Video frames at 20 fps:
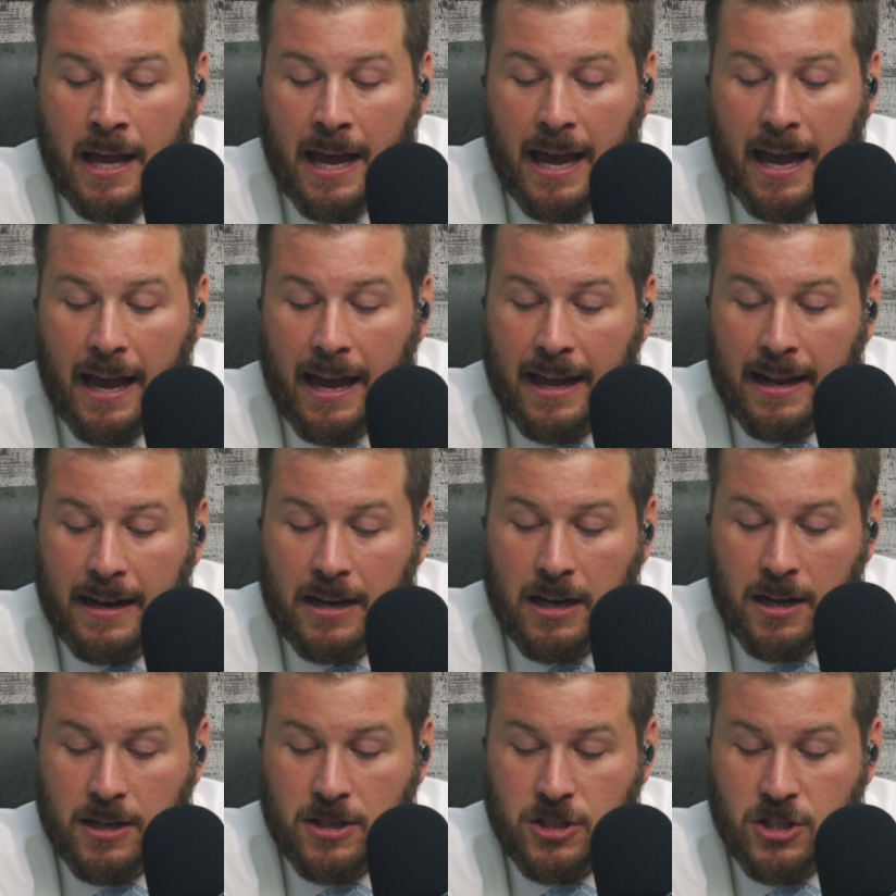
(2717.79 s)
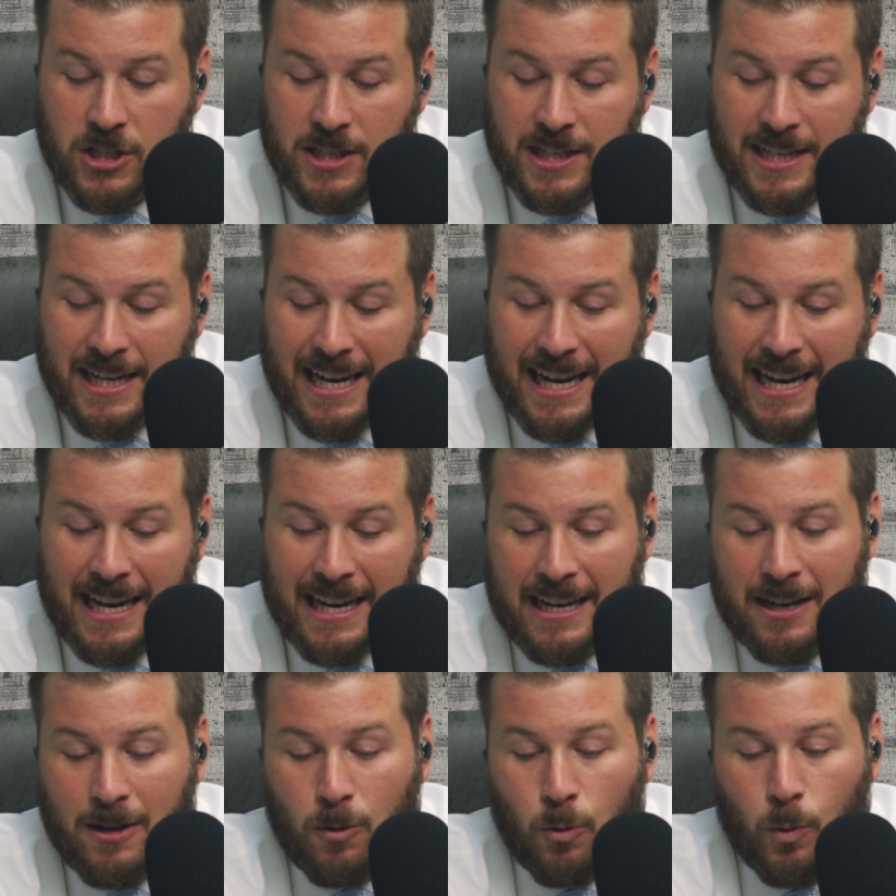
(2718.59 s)
And
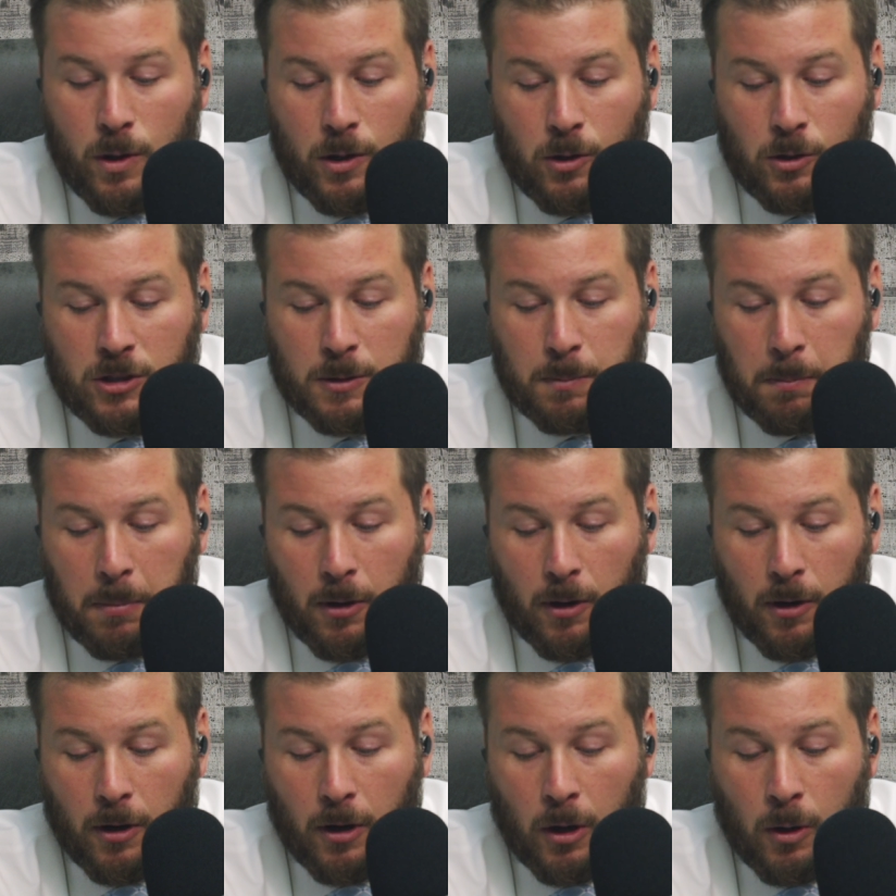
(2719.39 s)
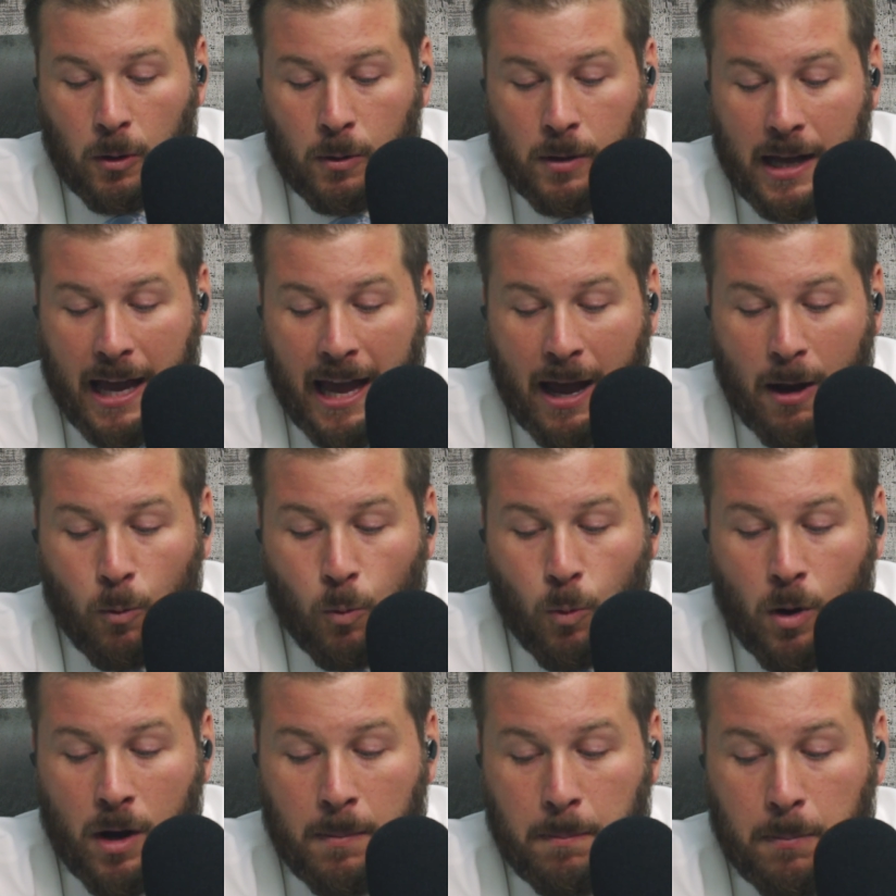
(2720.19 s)
Janine in Wilkesboro, at
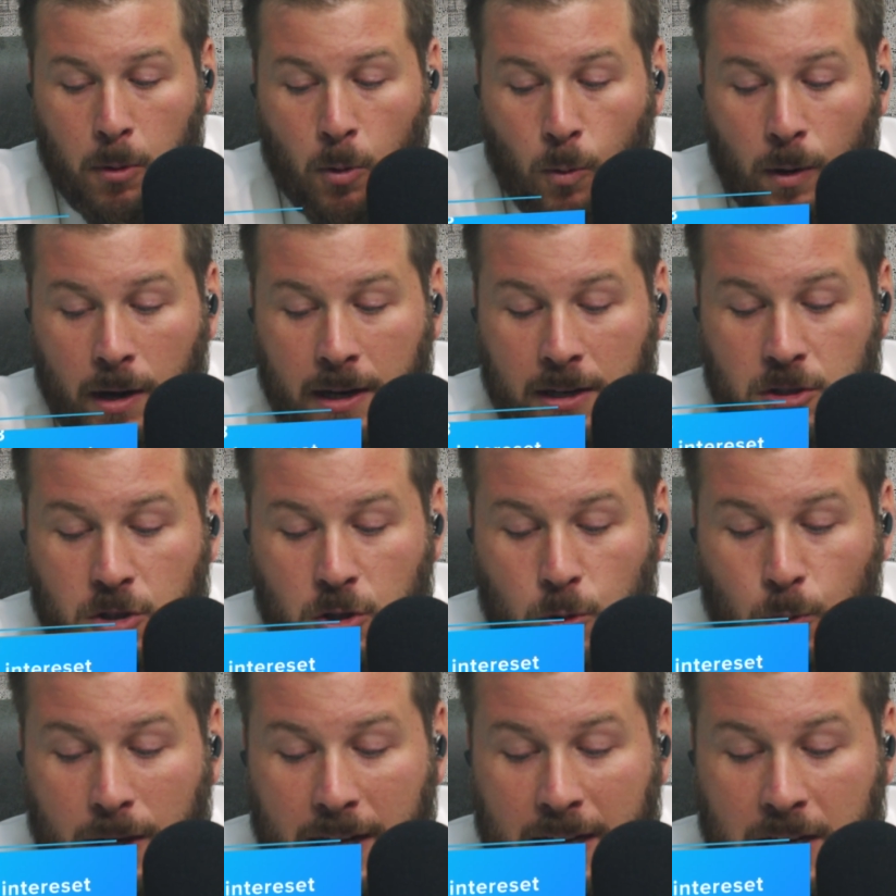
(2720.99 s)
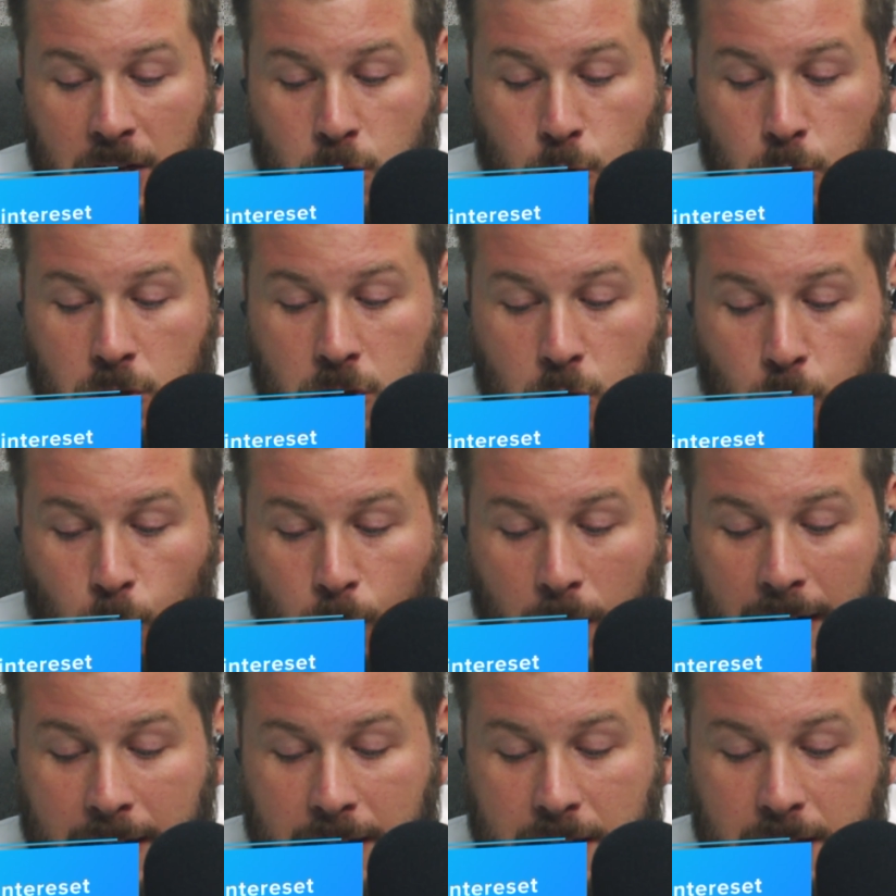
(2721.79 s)
what point do interest
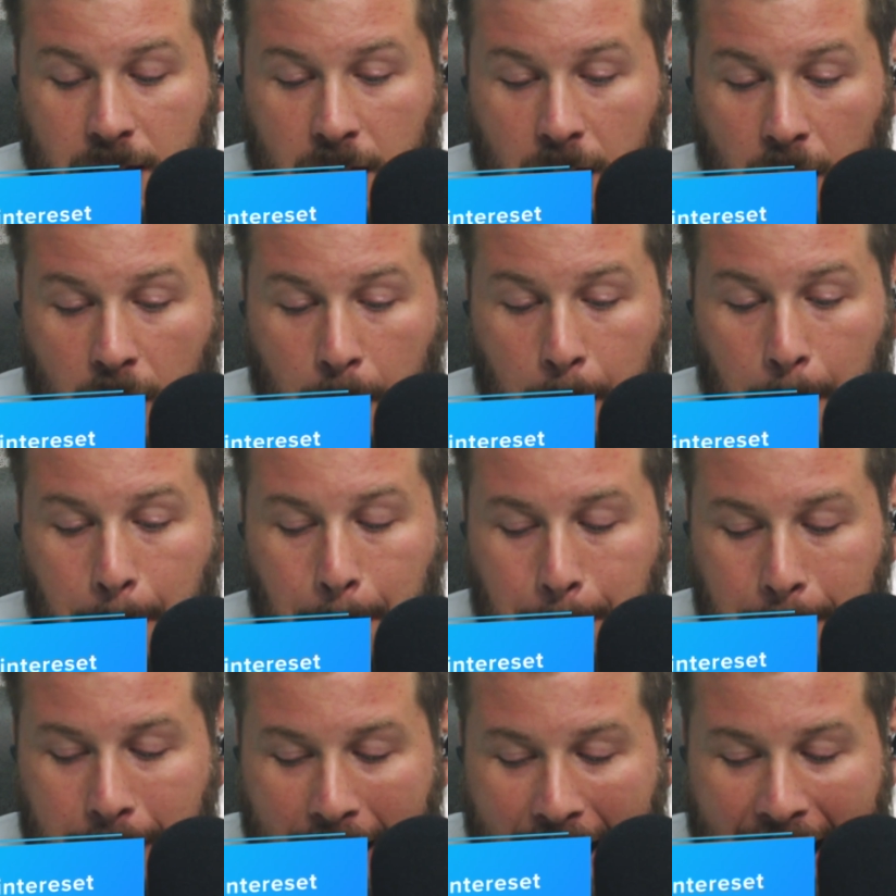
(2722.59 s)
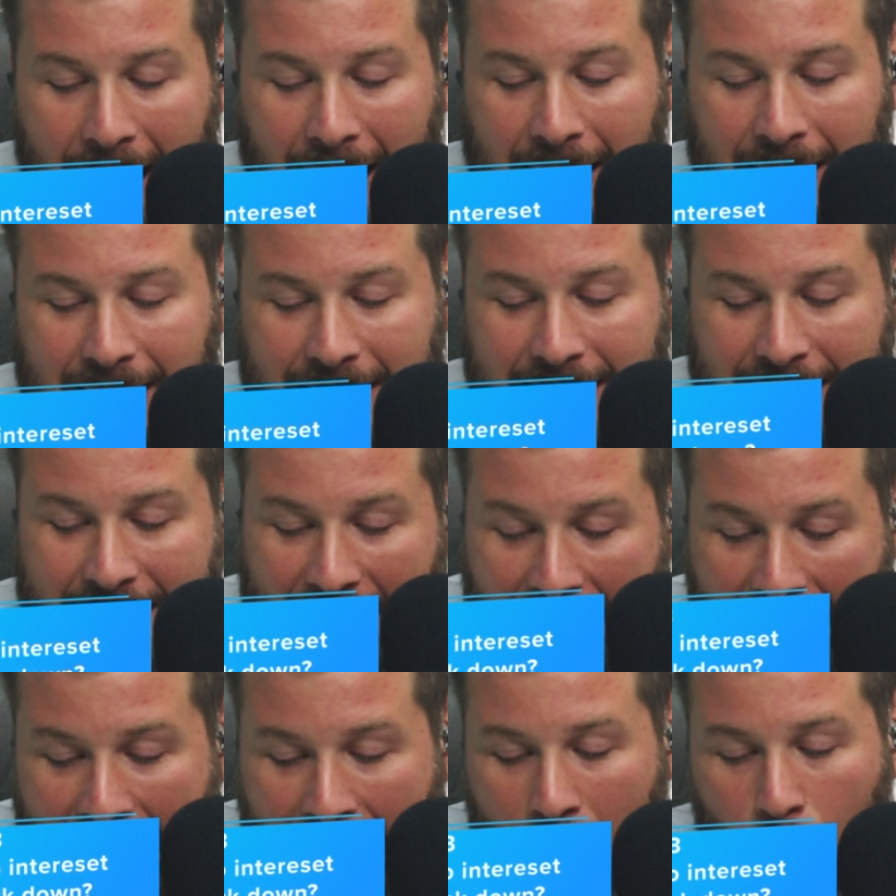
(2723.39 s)
rates come back
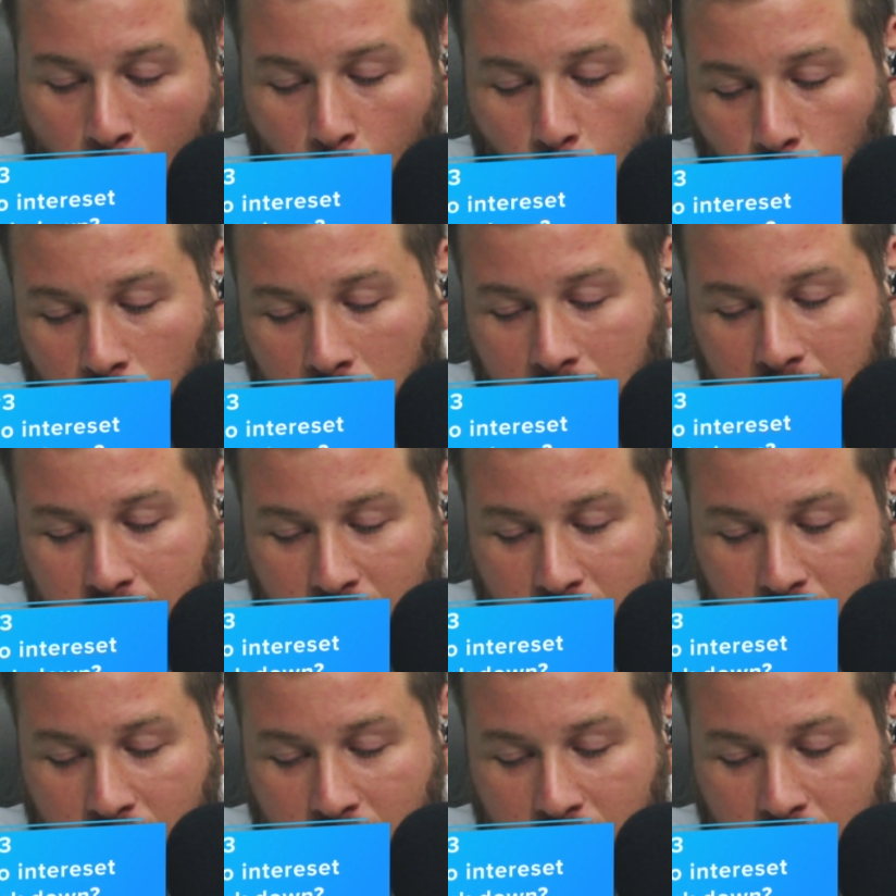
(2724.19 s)
down?